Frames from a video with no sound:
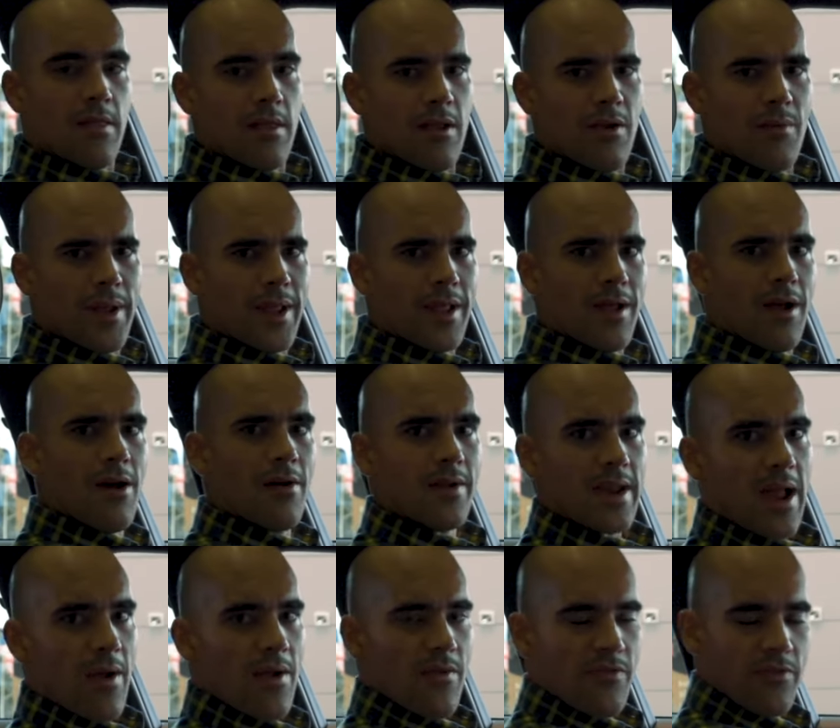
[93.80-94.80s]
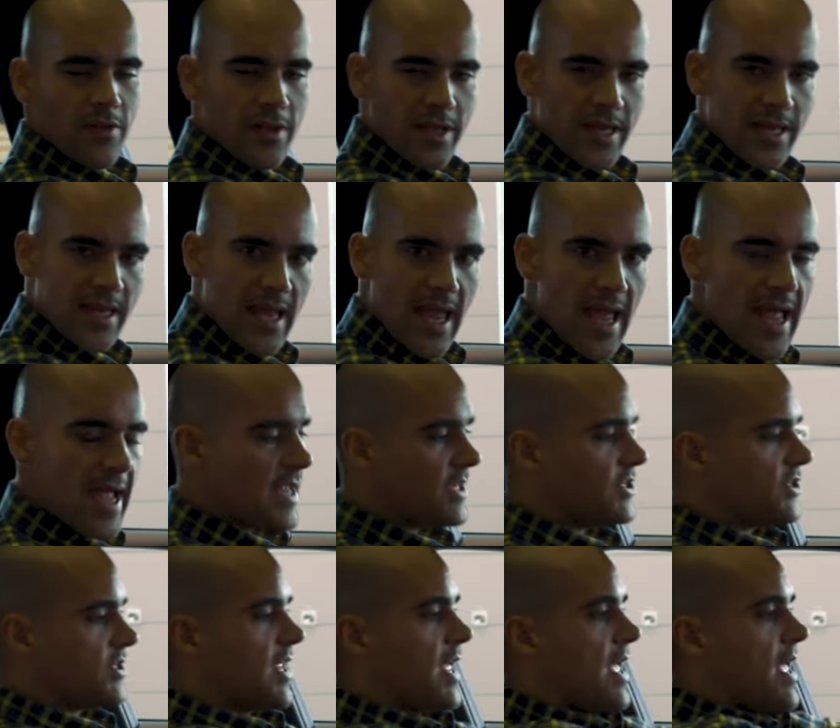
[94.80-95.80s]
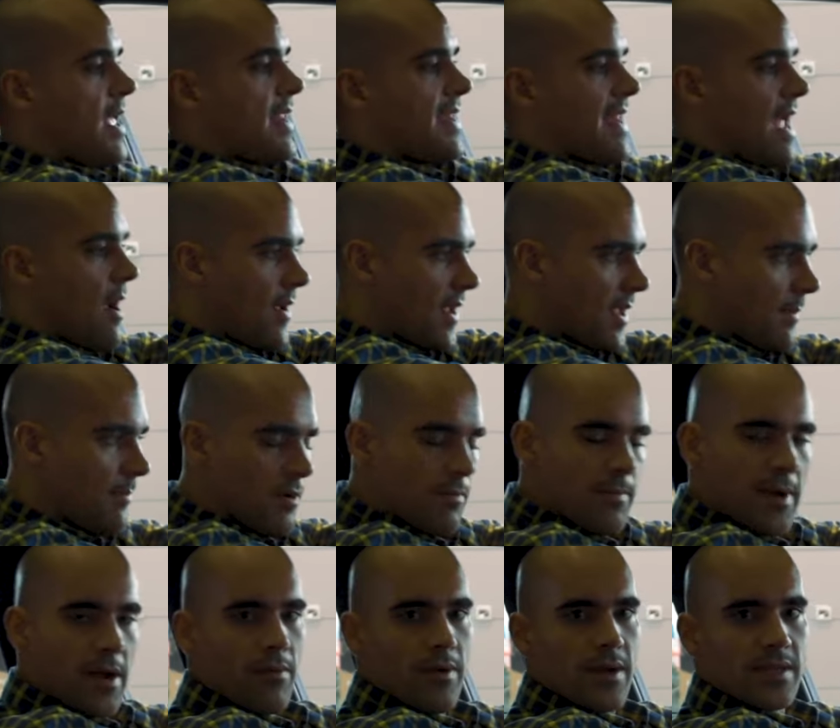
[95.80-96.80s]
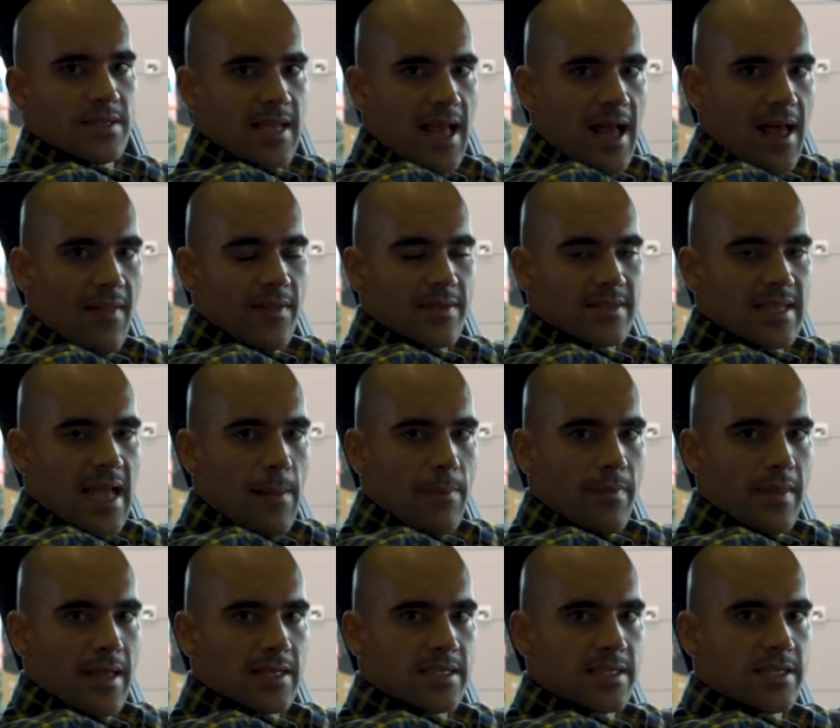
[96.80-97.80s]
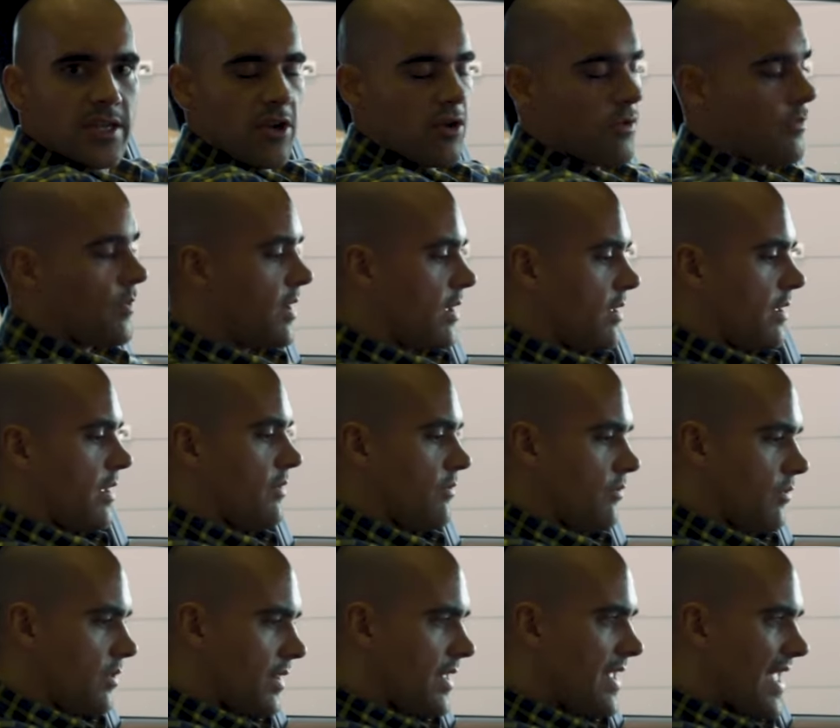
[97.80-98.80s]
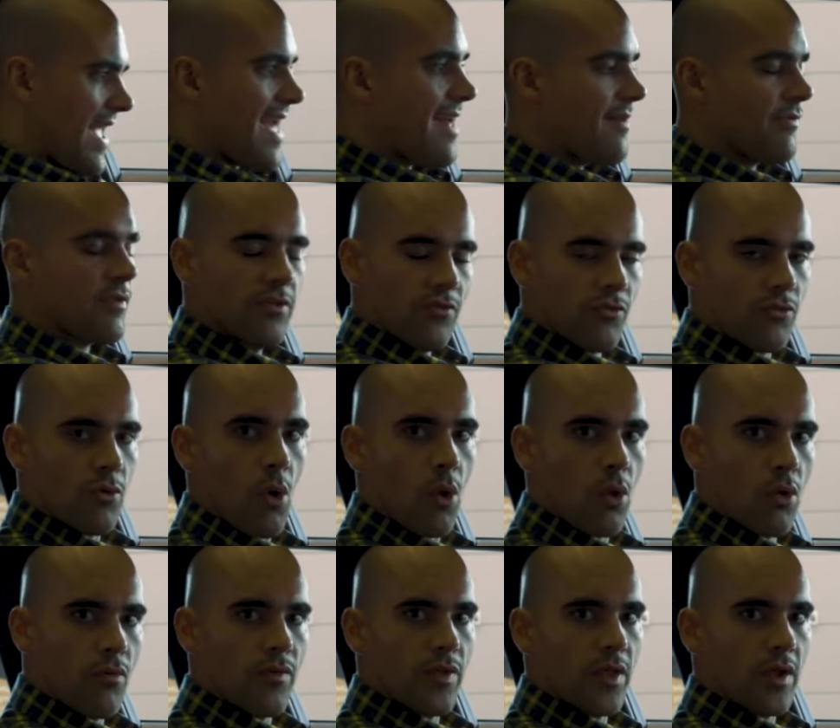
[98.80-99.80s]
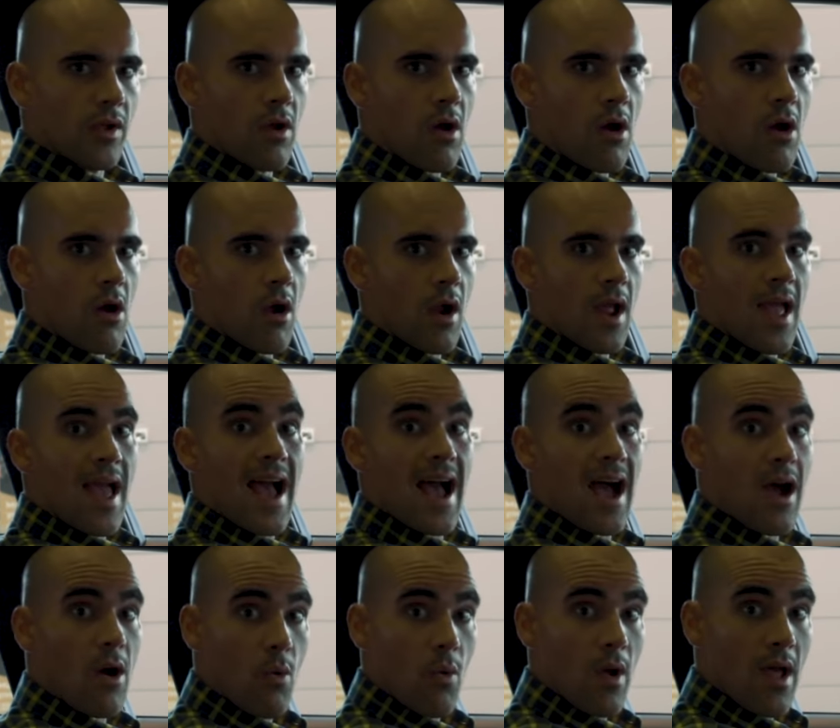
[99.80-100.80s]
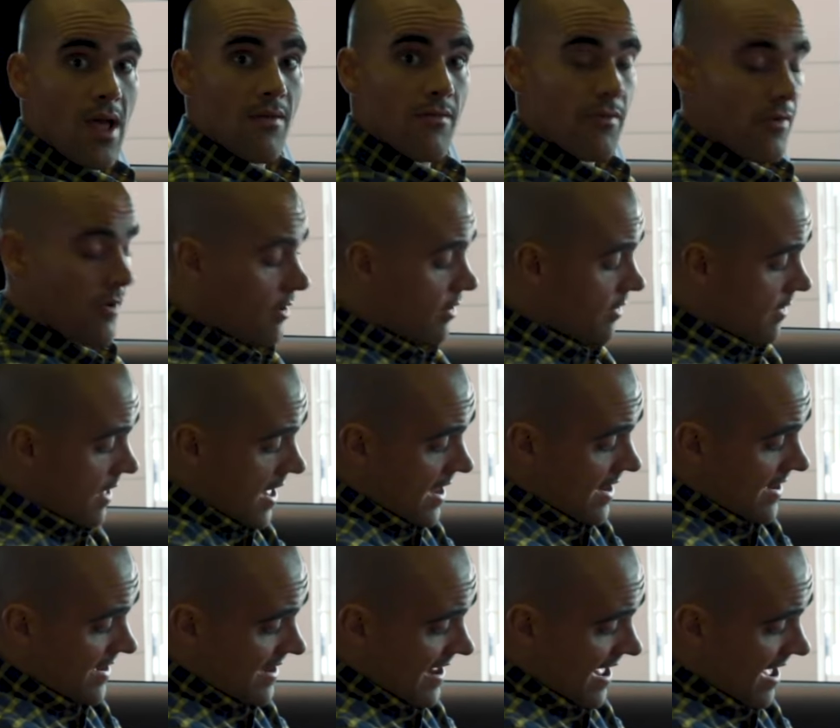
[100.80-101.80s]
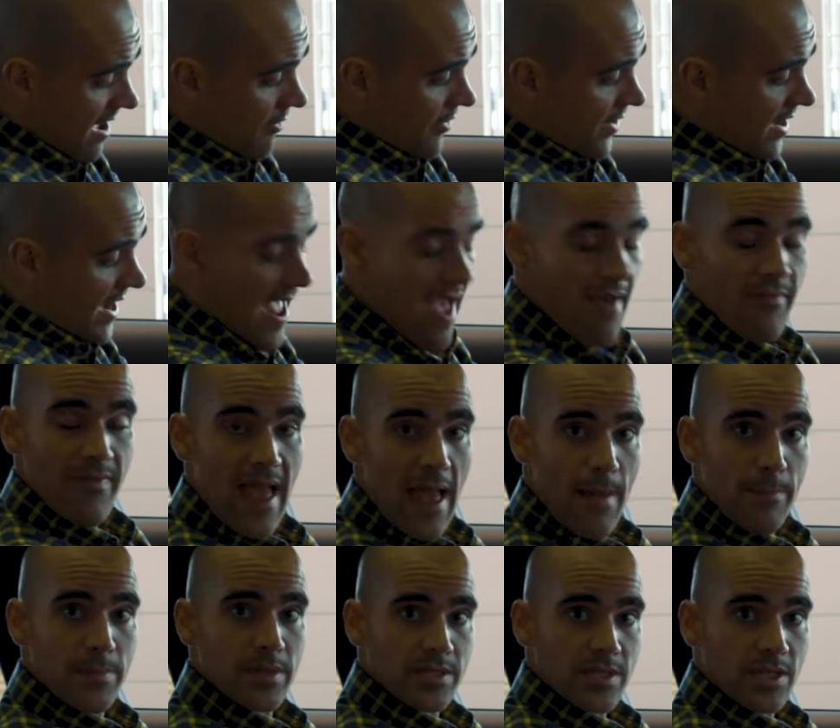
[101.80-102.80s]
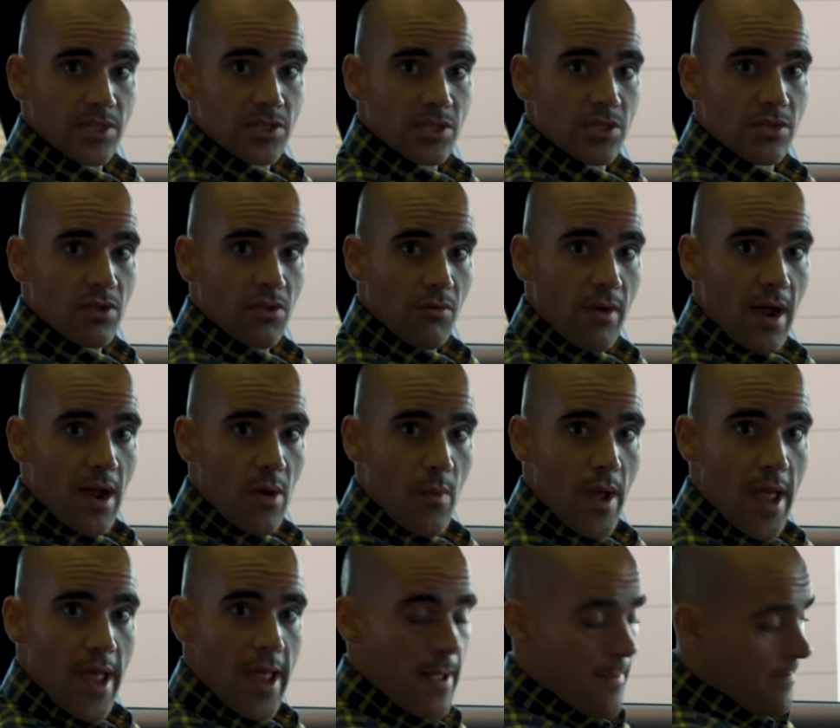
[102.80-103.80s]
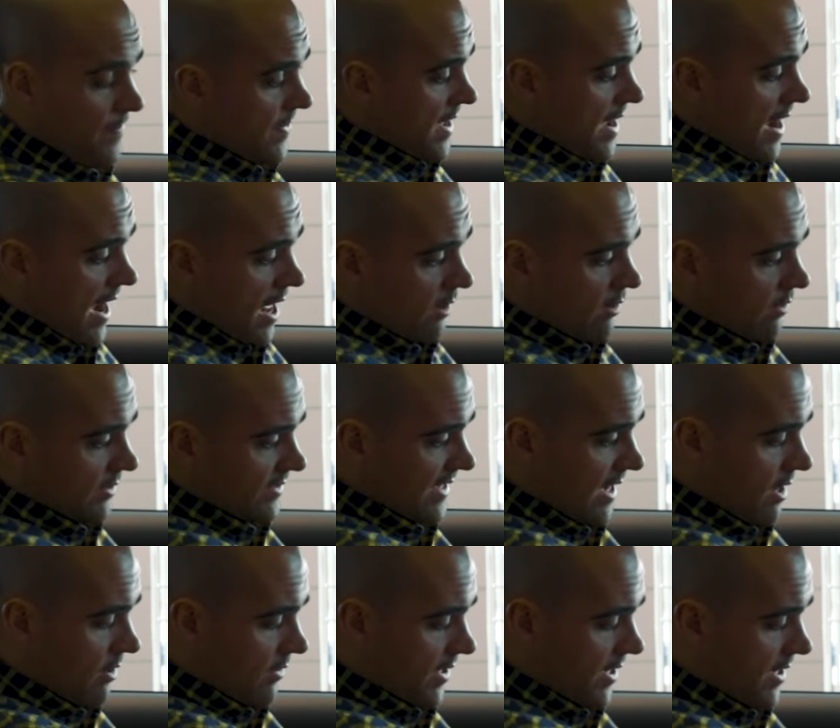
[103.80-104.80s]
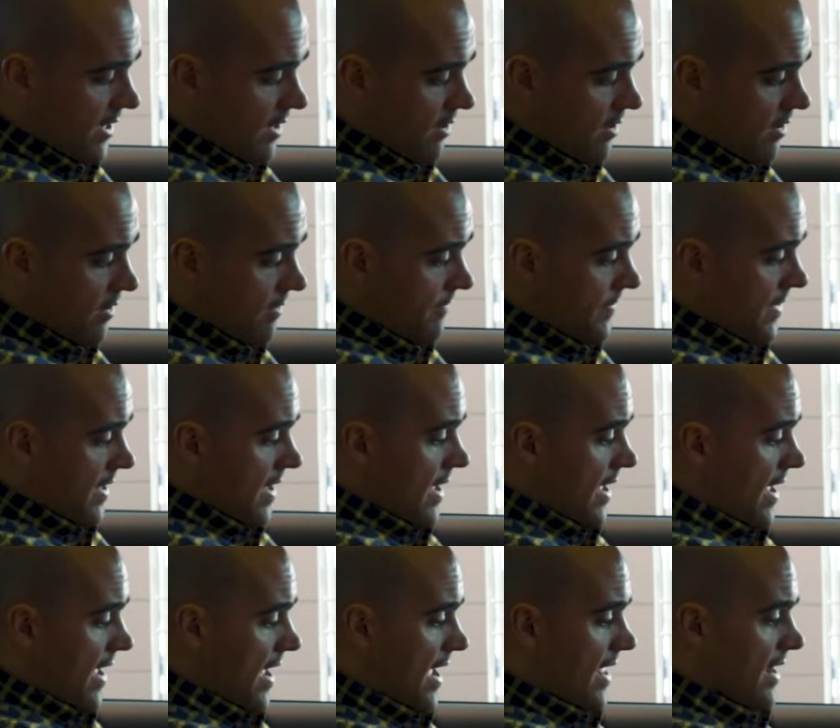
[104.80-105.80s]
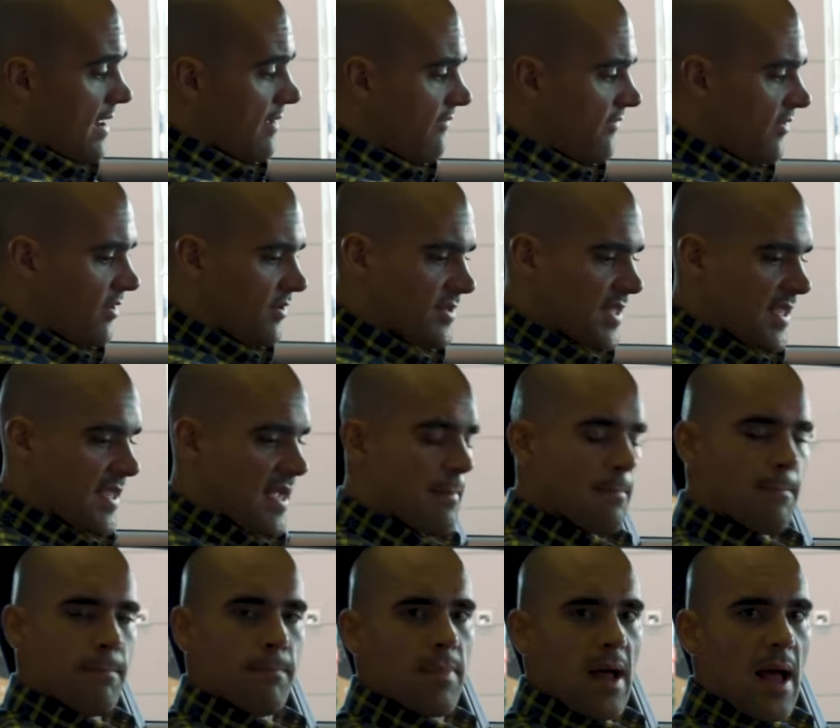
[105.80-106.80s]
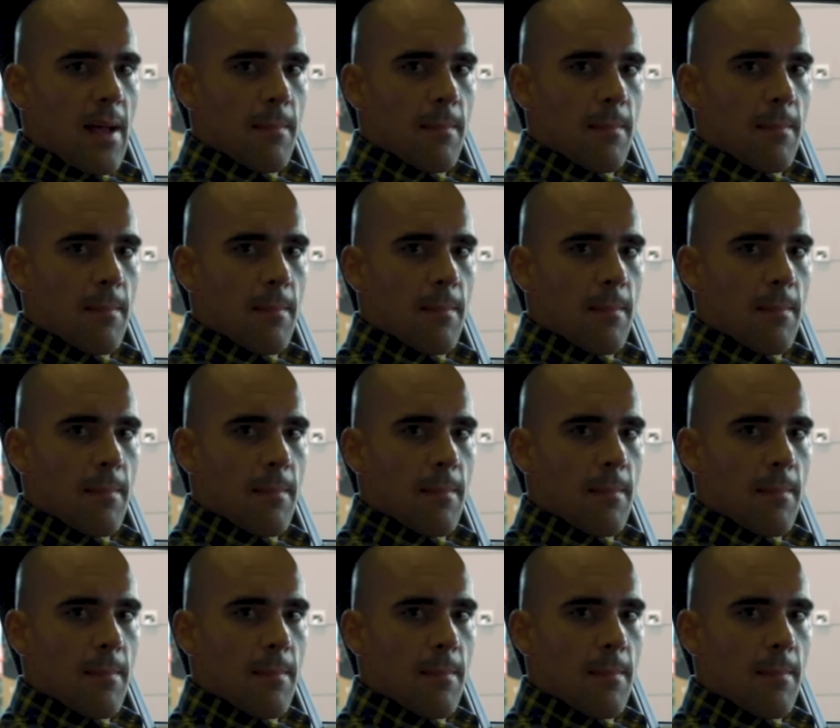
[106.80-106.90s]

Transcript: There we go, now I feel engaged. Now I can put my wrists on the top of that steering wheel and really have control over the car. However, now that I have that positioned the right way, I look down here and it feels like I'm